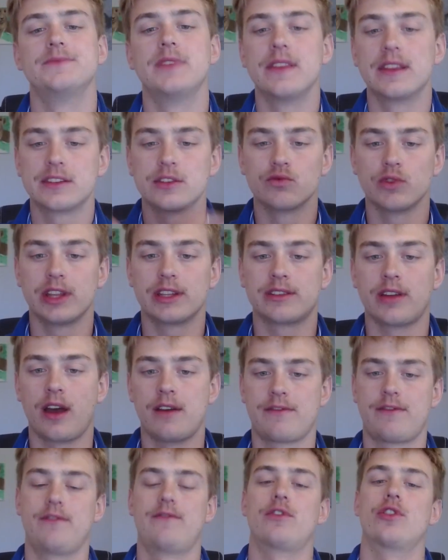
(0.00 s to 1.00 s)
This is really
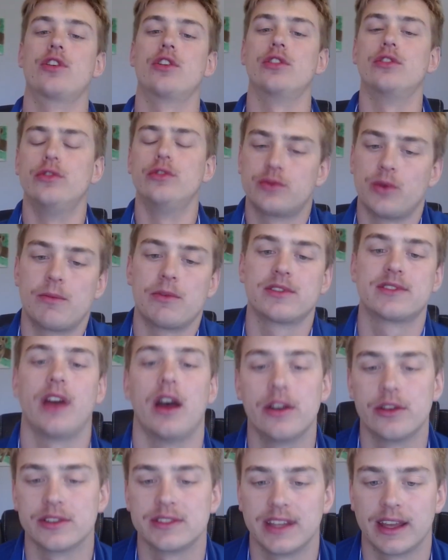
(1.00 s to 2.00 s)
tough for new swimmers to
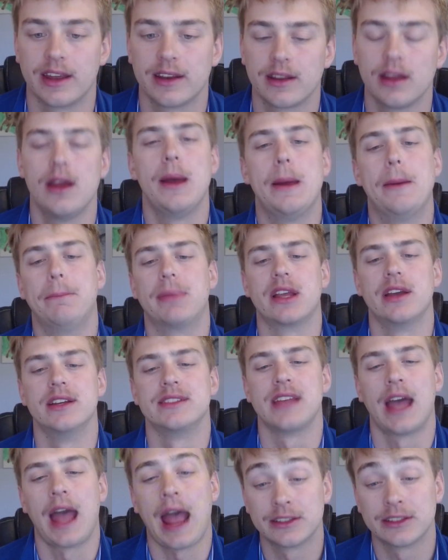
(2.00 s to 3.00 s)
understand because
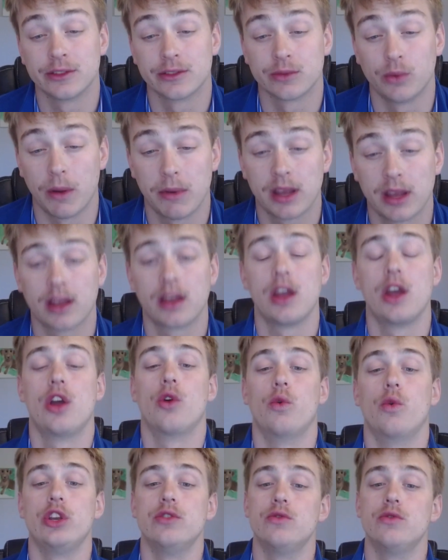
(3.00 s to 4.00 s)
as you're swimming,
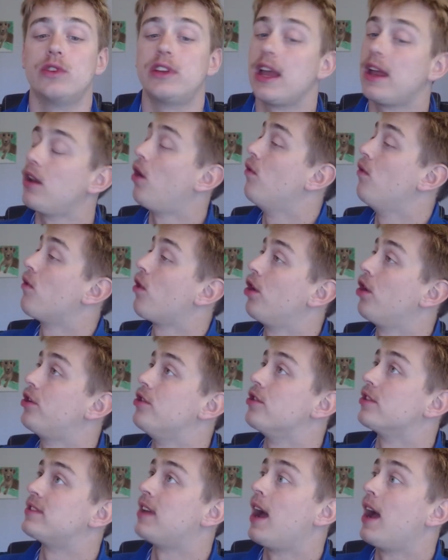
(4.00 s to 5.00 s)
when you get over onto
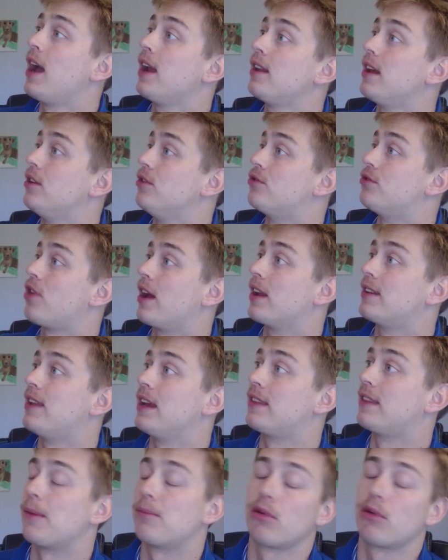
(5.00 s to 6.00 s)
your side and you try and take
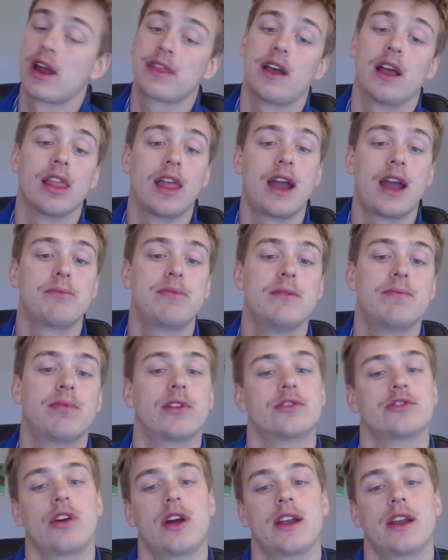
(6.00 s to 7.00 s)
that breath, a lot of people are
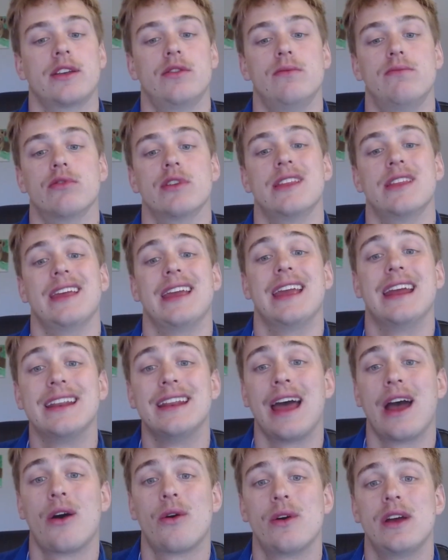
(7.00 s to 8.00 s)
trying to breathe in and
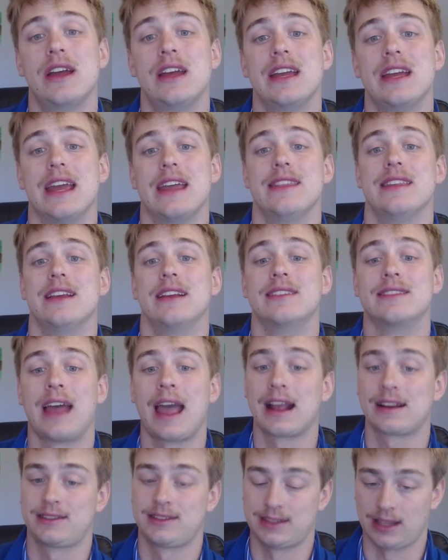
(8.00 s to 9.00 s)
out in the
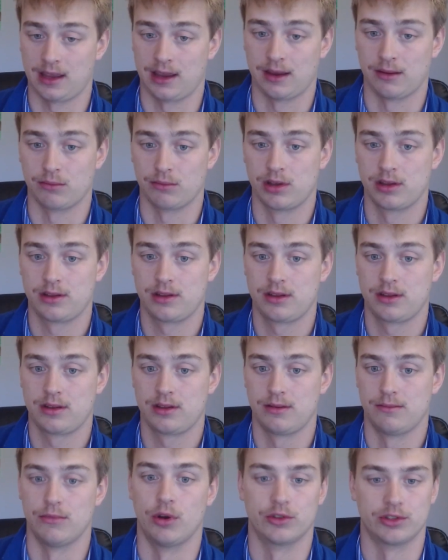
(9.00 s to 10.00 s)
exact same
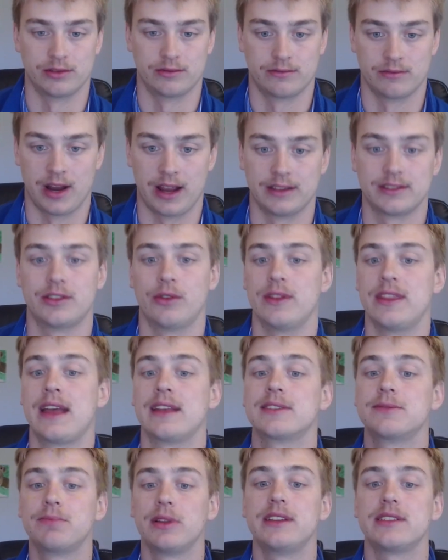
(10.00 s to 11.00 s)
motion, right? So in that
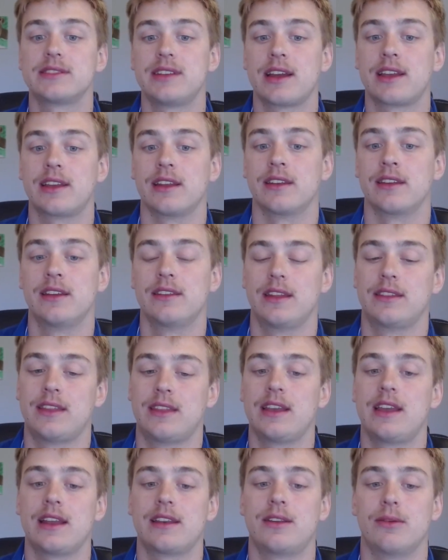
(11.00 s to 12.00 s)
split second that they
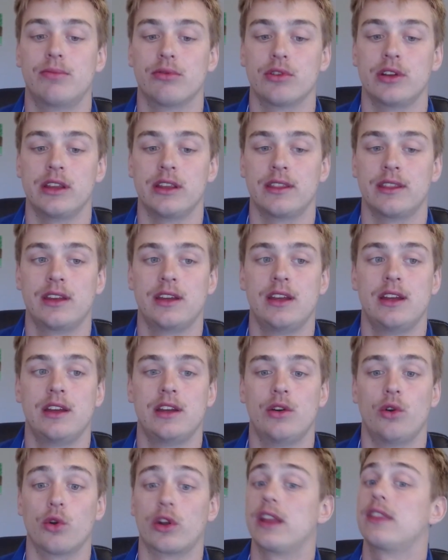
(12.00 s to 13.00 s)
get to breathe
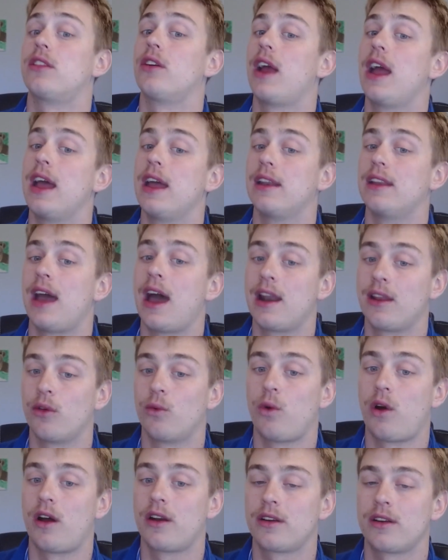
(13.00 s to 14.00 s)
or get their head out of the
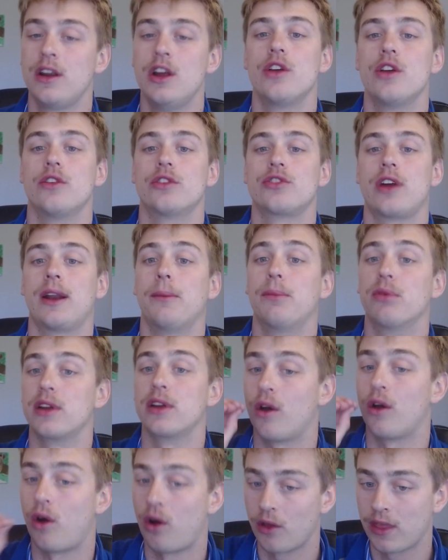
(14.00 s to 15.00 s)
water, they're trying to breathe
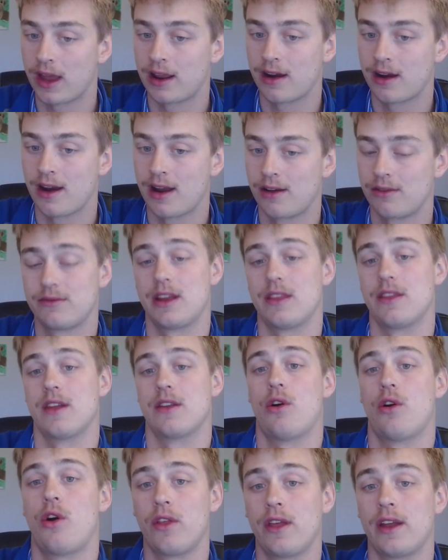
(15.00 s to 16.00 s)
all that air out and then
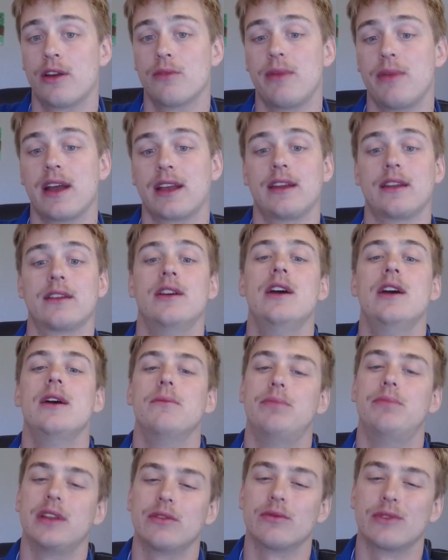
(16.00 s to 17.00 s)
all that air back in.
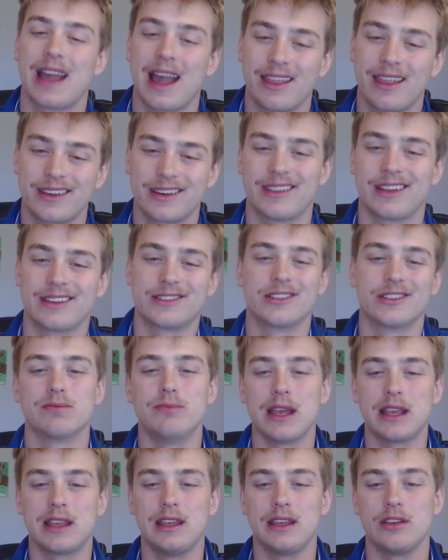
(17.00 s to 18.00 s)
But in reality, that's just
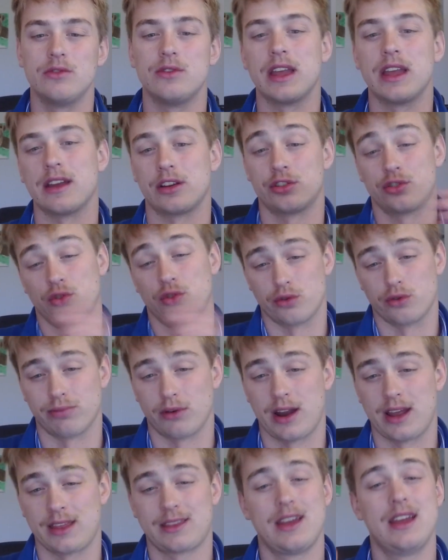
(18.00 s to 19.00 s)
making you get a shorter
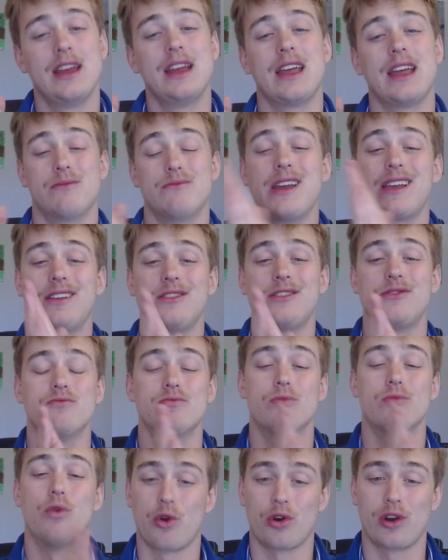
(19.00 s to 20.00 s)
breath and making you
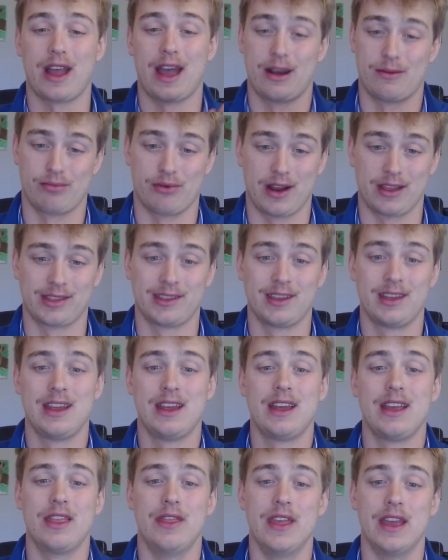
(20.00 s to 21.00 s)
more out of breath
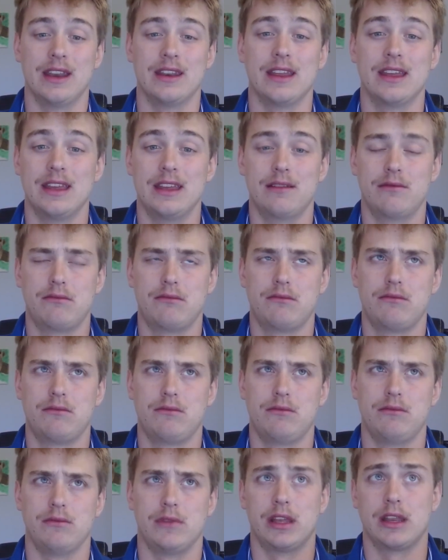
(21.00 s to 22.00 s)
than
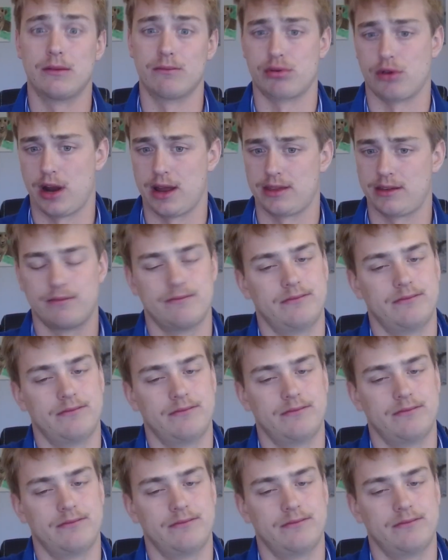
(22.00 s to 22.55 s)
in breath.